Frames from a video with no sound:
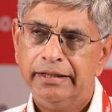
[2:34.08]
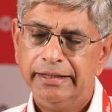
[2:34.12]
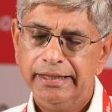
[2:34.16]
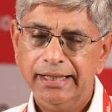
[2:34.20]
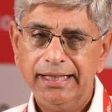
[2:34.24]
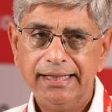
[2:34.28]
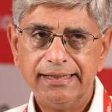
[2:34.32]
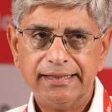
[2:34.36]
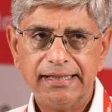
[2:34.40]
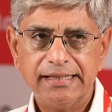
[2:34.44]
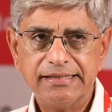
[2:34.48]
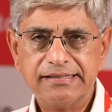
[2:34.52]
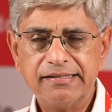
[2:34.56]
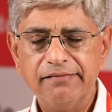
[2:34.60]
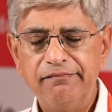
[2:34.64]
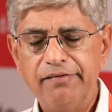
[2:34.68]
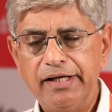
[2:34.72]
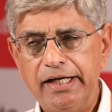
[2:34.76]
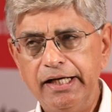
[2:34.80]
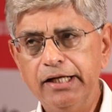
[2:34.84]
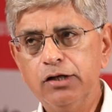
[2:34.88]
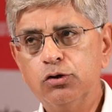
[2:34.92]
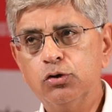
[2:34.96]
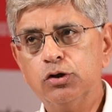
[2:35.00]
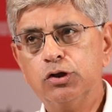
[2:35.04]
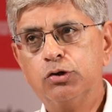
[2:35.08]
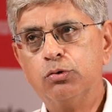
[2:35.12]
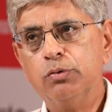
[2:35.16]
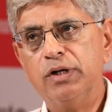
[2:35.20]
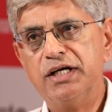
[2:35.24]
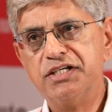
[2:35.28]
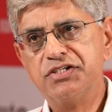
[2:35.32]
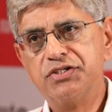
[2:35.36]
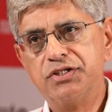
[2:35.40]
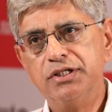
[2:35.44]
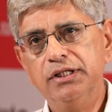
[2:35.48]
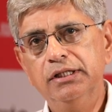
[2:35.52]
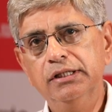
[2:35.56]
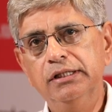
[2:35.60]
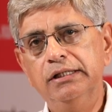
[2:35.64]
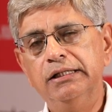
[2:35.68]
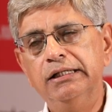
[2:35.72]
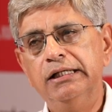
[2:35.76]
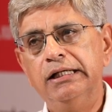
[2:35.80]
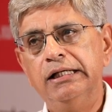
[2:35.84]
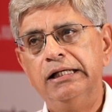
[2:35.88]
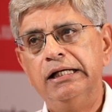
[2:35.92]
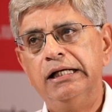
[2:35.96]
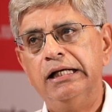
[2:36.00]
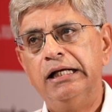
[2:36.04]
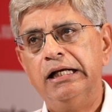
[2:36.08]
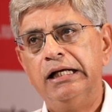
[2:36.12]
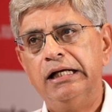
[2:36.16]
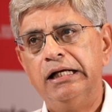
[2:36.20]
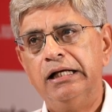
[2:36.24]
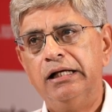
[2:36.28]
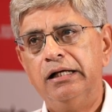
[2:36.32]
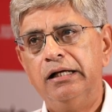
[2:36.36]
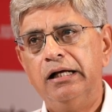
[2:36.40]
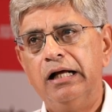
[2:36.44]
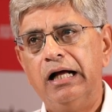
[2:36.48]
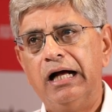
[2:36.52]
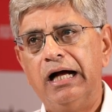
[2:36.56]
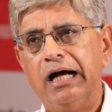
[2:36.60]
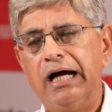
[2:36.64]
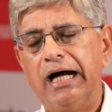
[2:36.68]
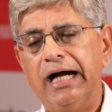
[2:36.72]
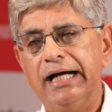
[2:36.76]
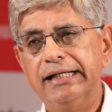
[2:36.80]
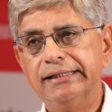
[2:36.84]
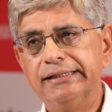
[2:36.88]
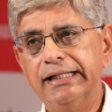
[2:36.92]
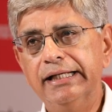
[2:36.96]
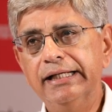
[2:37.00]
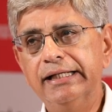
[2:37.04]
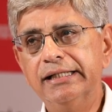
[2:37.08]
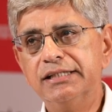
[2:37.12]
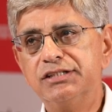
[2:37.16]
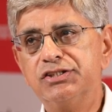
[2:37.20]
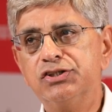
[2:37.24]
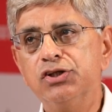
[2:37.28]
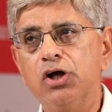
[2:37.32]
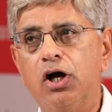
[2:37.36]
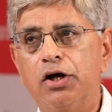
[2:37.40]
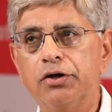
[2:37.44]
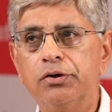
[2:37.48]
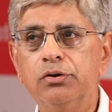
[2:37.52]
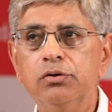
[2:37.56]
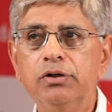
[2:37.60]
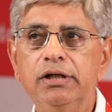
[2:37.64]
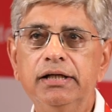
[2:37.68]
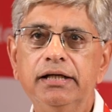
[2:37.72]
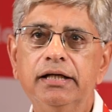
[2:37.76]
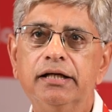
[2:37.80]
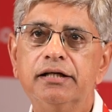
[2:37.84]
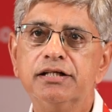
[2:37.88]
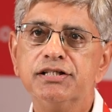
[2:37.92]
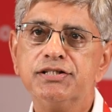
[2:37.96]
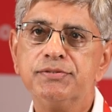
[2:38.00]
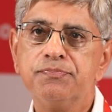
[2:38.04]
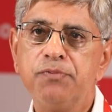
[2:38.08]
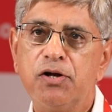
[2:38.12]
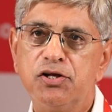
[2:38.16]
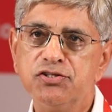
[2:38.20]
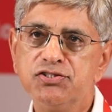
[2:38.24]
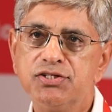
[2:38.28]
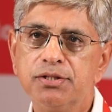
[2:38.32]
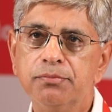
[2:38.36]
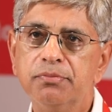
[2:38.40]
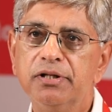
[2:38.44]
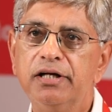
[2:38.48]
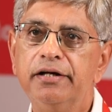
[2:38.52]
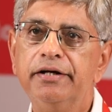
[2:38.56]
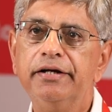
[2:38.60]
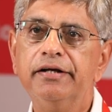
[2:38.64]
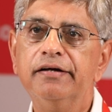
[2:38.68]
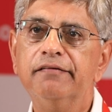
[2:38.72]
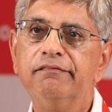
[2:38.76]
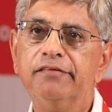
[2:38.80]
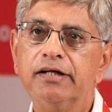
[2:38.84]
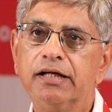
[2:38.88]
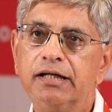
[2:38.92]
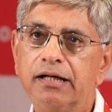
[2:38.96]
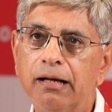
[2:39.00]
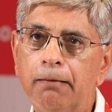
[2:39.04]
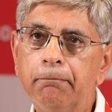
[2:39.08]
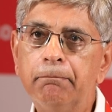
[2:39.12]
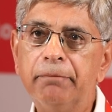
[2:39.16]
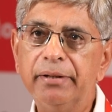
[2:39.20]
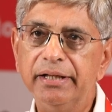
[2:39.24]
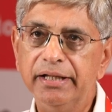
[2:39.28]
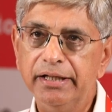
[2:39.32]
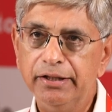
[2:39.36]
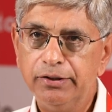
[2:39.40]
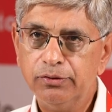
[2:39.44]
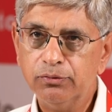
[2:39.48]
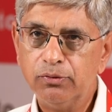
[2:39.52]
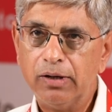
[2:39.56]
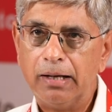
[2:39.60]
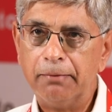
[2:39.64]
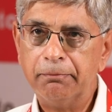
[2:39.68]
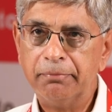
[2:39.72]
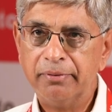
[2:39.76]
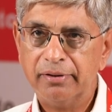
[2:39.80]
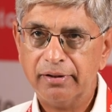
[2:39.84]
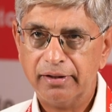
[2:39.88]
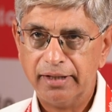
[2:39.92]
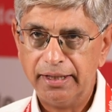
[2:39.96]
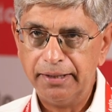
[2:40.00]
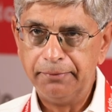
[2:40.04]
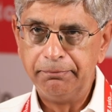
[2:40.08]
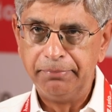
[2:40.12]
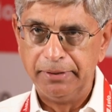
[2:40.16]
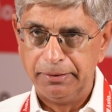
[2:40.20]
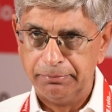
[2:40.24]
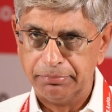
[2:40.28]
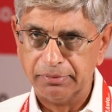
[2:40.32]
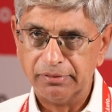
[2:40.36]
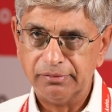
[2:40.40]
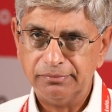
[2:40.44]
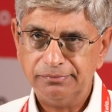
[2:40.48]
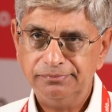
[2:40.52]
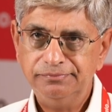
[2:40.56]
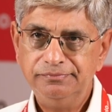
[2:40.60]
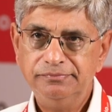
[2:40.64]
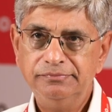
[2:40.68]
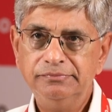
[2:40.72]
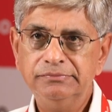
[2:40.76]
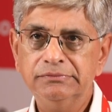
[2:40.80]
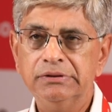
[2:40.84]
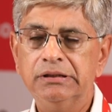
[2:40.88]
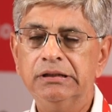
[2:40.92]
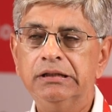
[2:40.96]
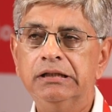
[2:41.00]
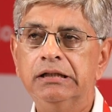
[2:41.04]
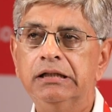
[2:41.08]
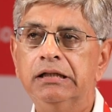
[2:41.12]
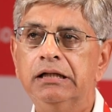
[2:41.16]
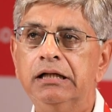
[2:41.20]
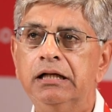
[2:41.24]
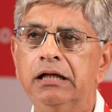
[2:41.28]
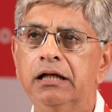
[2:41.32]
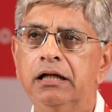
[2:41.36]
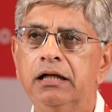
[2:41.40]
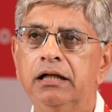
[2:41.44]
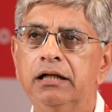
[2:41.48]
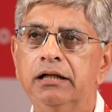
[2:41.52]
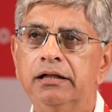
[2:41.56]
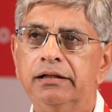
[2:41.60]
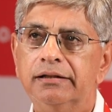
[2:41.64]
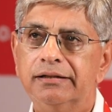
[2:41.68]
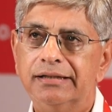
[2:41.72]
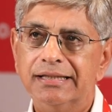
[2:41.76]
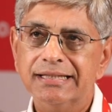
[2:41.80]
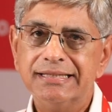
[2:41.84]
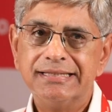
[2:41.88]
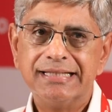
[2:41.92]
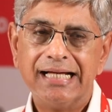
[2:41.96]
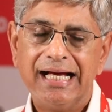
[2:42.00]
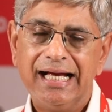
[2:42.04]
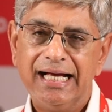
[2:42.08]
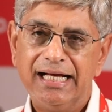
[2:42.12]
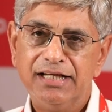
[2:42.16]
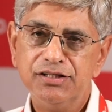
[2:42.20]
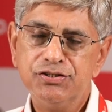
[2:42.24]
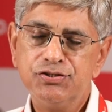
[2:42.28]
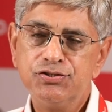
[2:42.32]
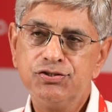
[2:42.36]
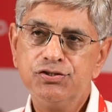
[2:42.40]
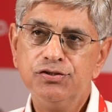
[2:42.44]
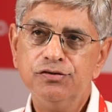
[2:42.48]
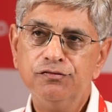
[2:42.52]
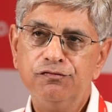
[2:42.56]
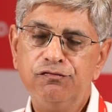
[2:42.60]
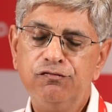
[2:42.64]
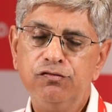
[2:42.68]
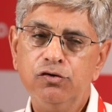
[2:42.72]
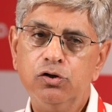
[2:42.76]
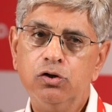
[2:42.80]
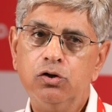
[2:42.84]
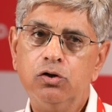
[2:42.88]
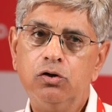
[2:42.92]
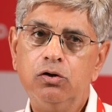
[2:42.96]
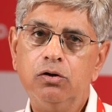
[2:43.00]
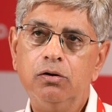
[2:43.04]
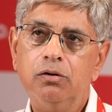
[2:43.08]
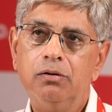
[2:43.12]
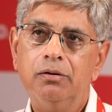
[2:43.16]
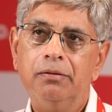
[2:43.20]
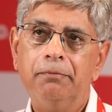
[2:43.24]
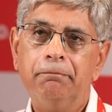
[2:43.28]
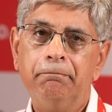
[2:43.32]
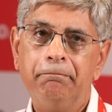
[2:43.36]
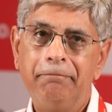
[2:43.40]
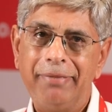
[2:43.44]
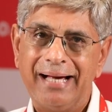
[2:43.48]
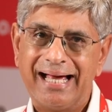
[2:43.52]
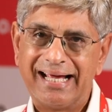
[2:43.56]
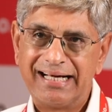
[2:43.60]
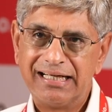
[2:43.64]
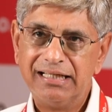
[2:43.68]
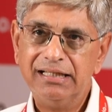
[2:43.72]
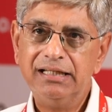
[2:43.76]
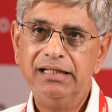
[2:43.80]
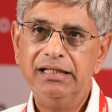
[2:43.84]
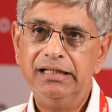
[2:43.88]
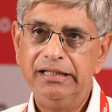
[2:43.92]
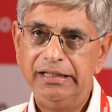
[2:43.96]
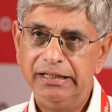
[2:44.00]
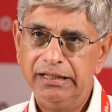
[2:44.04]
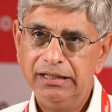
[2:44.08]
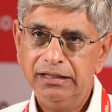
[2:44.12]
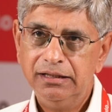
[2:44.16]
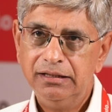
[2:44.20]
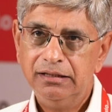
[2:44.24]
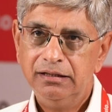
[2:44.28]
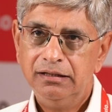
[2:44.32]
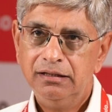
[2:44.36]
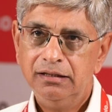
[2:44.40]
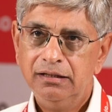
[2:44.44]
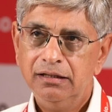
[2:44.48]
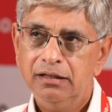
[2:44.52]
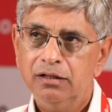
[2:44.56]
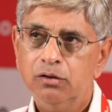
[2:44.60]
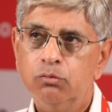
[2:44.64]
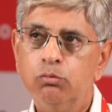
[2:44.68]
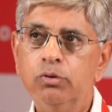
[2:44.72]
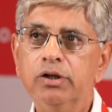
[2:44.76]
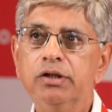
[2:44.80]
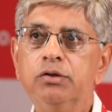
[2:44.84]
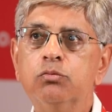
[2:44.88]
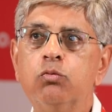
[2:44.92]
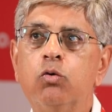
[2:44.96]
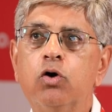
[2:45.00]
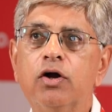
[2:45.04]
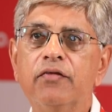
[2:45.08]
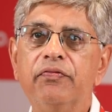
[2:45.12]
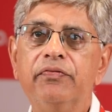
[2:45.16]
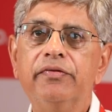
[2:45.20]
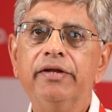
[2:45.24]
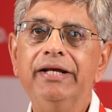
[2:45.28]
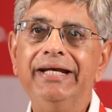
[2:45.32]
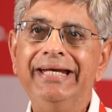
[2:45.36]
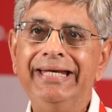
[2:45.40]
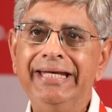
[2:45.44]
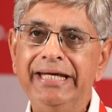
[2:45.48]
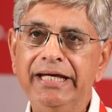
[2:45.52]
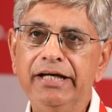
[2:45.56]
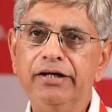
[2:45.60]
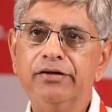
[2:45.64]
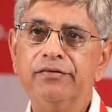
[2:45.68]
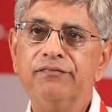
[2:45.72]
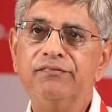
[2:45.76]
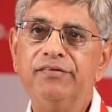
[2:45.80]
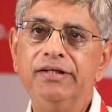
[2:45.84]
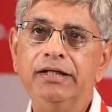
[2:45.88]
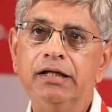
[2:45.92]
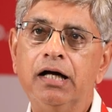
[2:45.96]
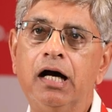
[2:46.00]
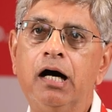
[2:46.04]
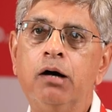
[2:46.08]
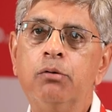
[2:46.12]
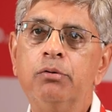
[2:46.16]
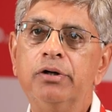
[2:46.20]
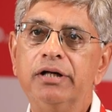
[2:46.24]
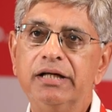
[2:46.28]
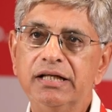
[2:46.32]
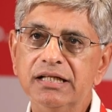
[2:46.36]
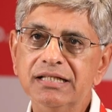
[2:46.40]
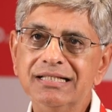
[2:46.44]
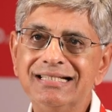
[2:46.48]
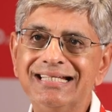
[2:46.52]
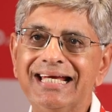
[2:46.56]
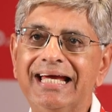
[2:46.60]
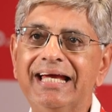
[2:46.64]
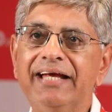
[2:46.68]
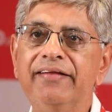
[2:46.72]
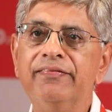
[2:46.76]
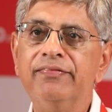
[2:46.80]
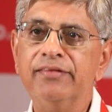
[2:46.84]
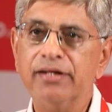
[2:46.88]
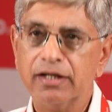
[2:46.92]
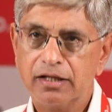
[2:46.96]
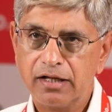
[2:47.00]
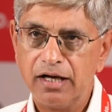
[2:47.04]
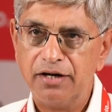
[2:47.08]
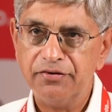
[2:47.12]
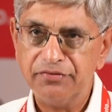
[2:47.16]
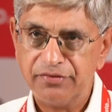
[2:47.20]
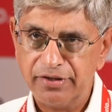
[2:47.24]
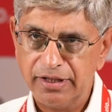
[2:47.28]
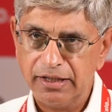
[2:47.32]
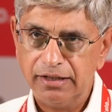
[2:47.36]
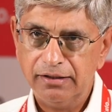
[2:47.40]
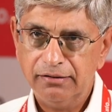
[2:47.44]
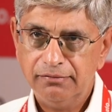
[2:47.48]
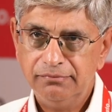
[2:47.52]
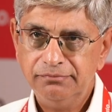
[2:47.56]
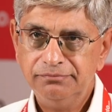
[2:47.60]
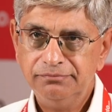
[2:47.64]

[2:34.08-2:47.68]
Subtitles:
Yeah, that's a very good question. I think it's not only a responsibility of a company to upgrade people. This has to flow parallelly with what the need of the hour is in the country.